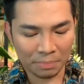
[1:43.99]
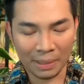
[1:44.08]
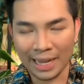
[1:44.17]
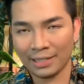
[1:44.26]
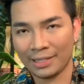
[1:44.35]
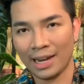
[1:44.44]

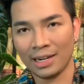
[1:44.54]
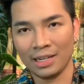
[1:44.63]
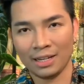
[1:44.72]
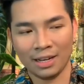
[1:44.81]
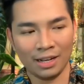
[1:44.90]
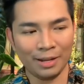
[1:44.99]
plant
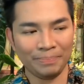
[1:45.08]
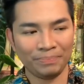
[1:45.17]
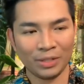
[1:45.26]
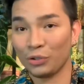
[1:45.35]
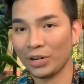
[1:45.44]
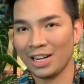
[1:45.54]
daddy
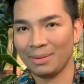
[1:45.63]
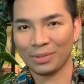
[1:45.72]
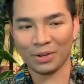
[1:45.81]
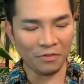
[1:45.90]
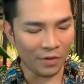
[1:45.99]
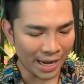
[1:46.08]
dreams
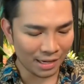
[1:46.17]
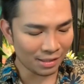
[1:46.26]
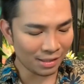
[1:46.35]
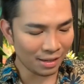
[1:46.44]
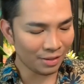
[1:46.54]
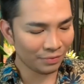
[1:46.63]
or
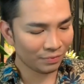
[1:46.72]
fantasy.